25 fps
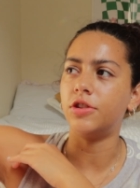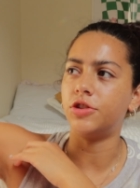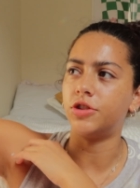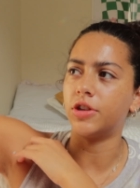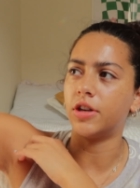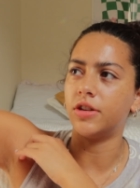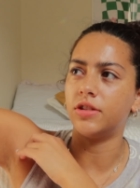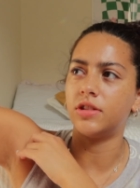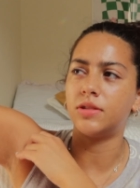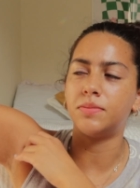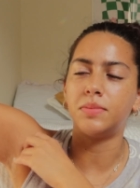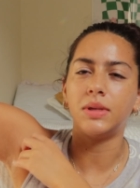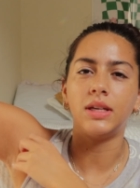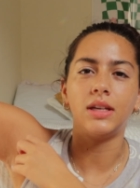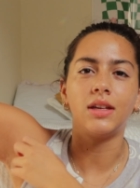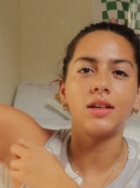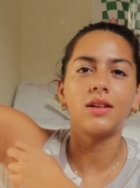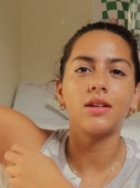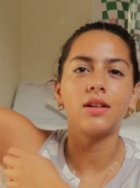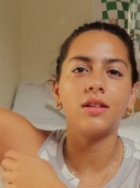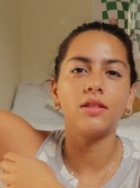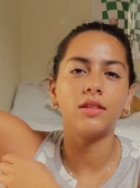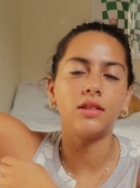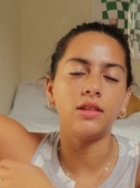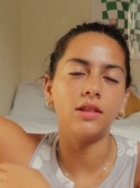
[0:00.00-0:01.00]
don't
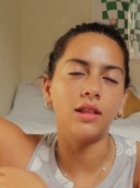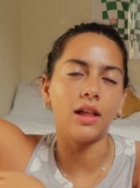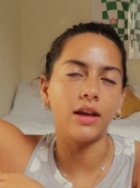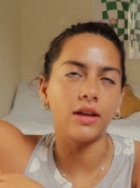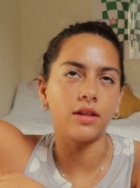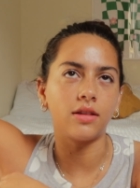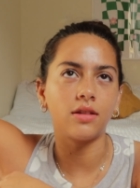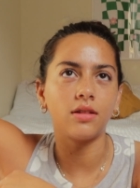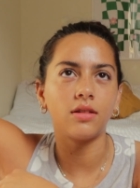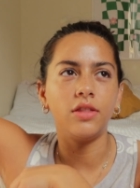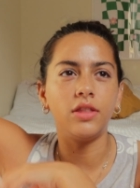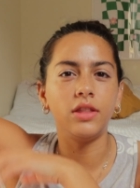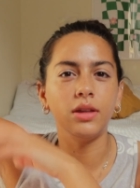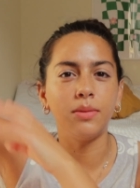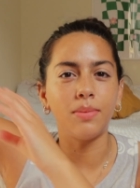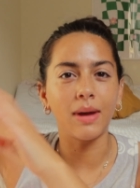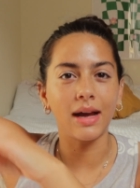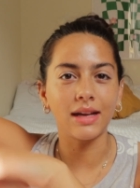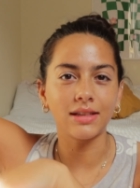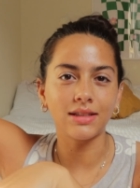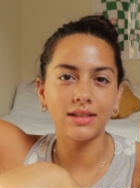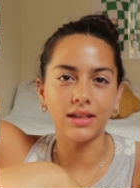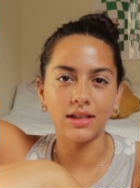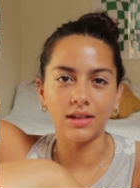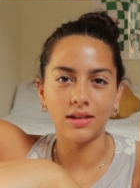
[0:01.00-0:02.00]
speak like the
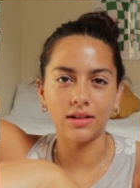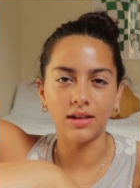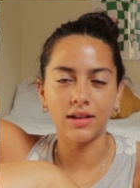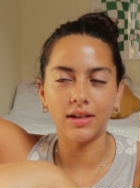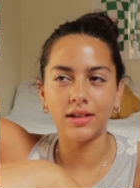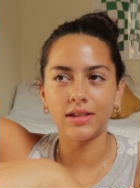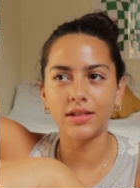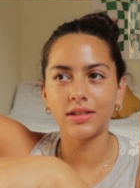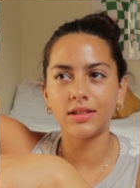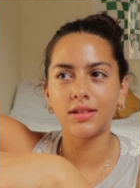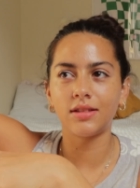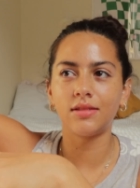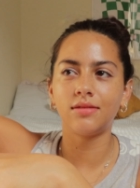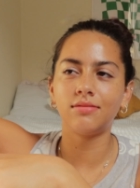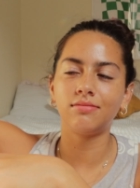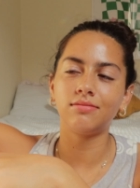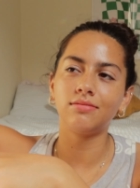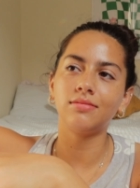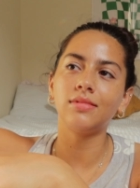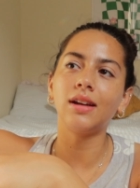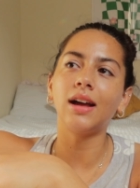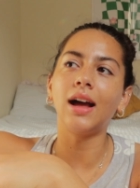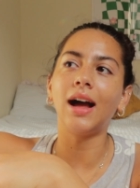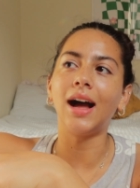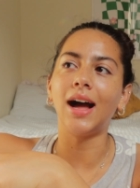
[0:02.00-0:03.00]
best English,
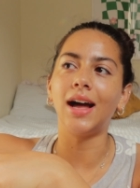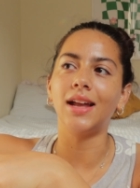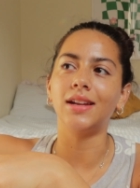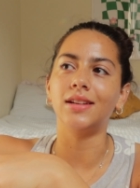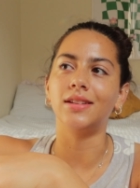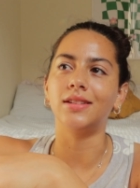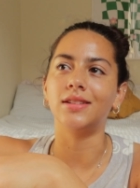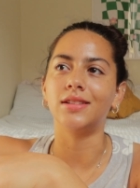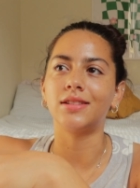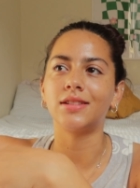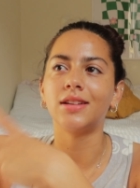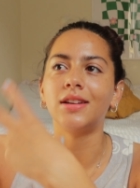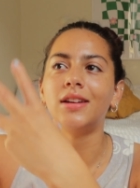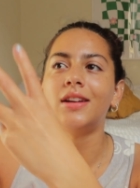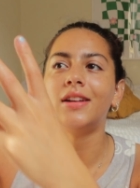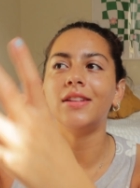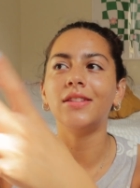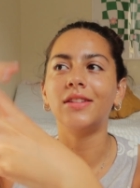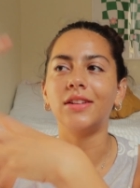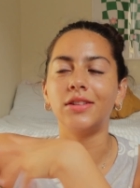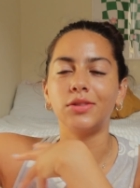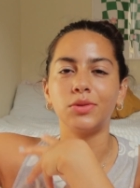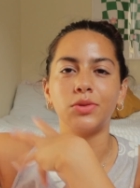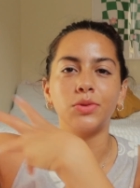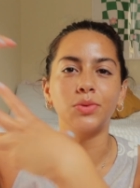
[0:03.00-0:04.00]
and
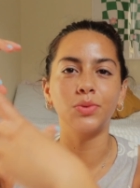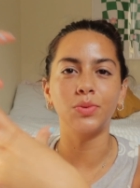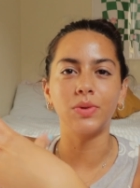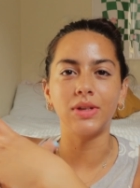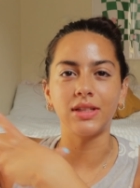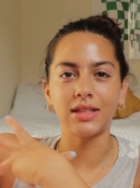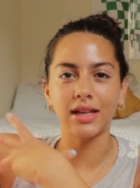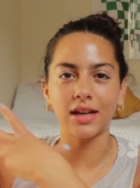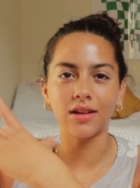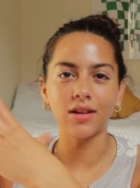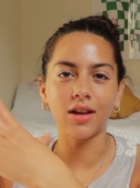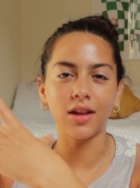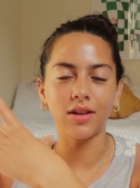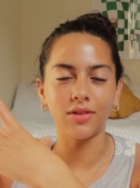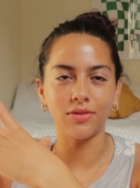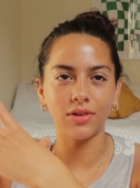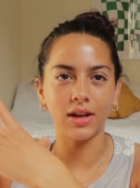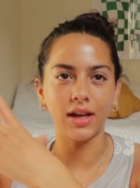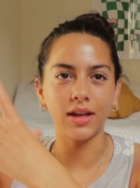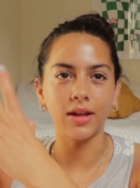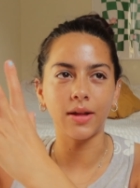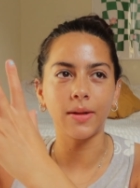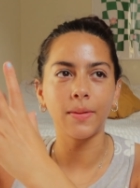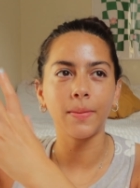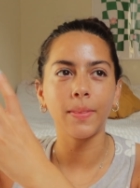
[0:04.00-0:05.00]
there's always that kind of
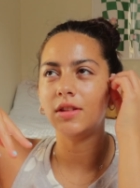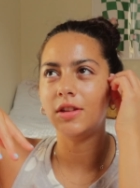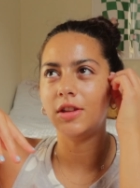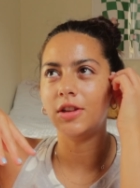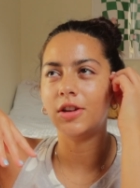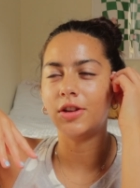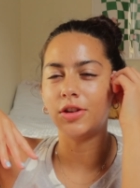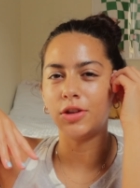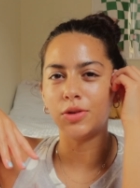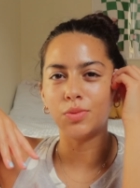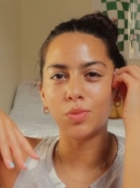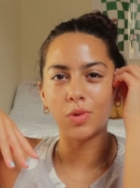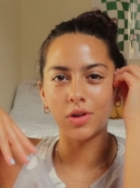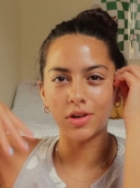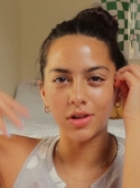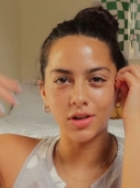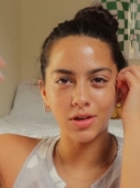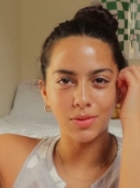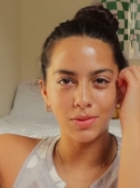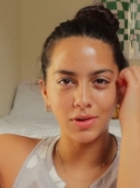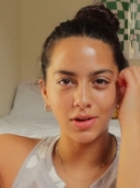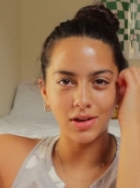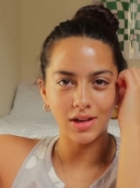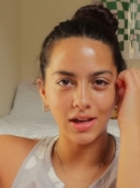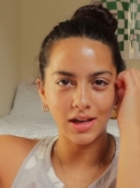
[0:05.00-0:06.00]
like, you know, you want to
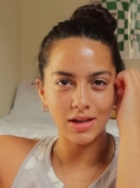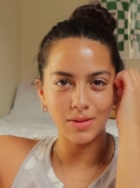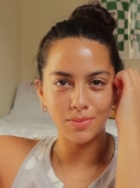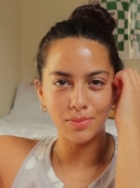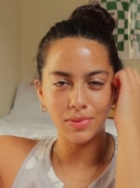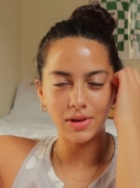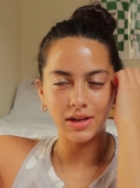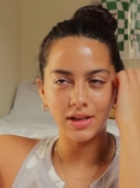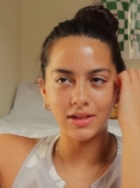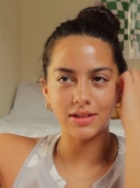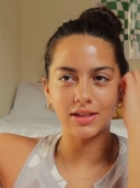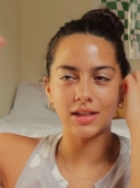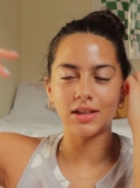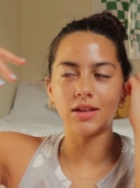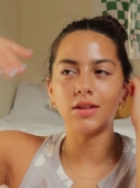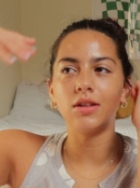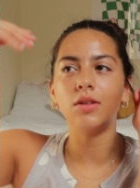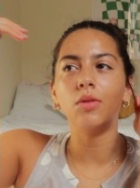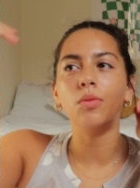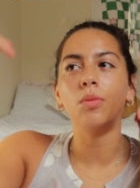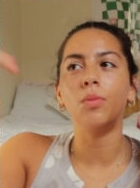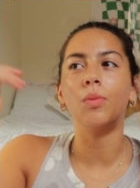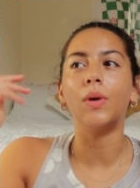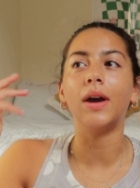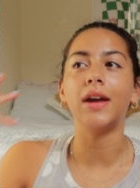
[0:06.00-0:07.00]
communicate but it's like
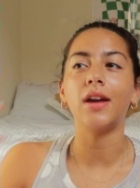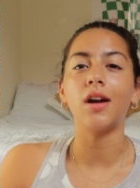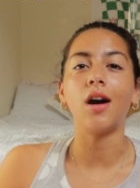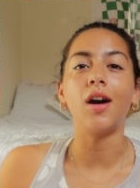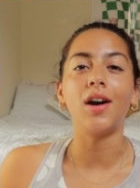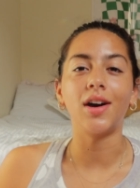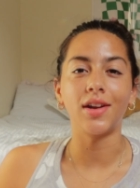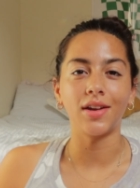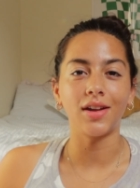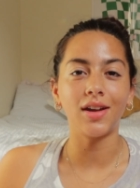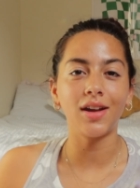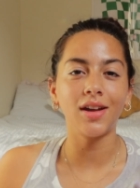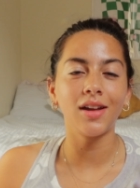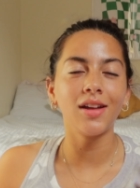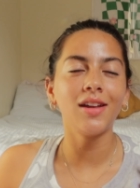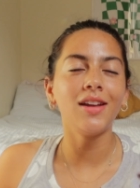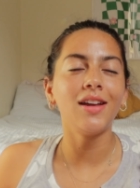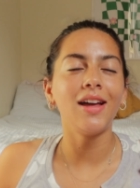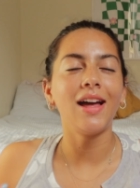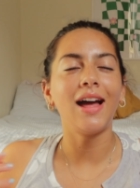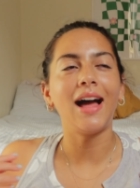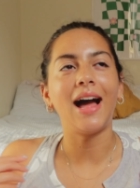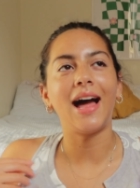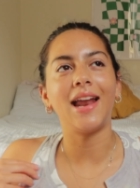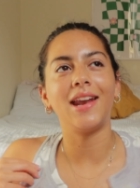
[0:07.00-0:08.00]
way harder,
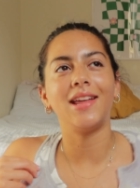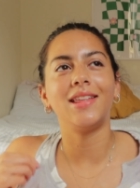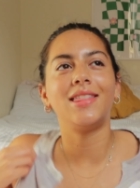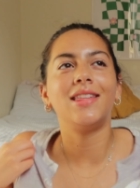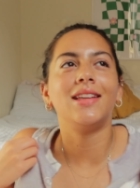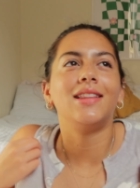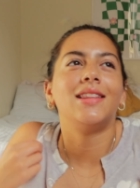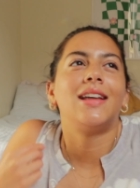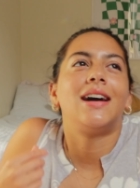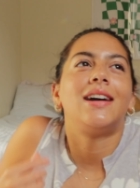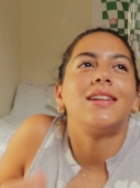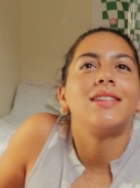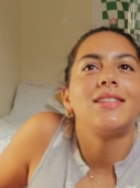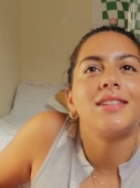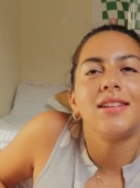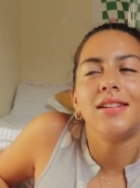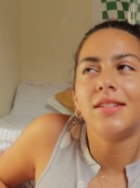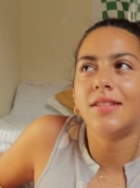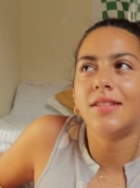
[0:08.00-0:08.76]
and I think that